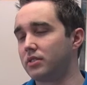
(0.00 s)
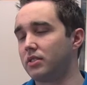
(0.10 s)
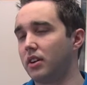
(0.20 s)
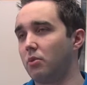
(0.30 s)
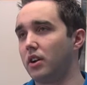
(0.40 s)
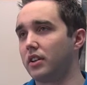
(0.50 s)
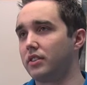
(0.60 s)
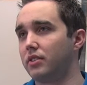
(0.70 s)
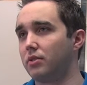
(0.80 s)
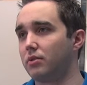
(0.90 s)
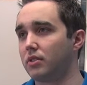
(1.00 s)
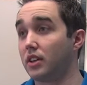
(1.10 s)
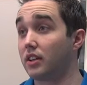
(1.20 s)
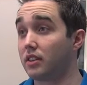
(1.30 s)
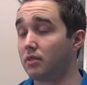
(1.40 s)
So I wanted to
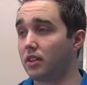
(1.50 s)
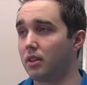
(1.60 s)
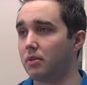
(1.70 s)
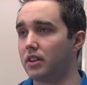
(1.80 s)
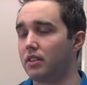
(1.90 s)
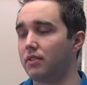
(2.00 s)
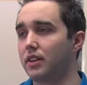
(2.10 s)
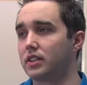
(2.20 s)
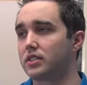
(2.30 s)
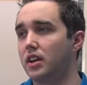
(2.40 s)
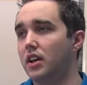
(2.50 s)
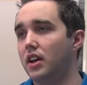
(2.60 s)
get my teeth fixed,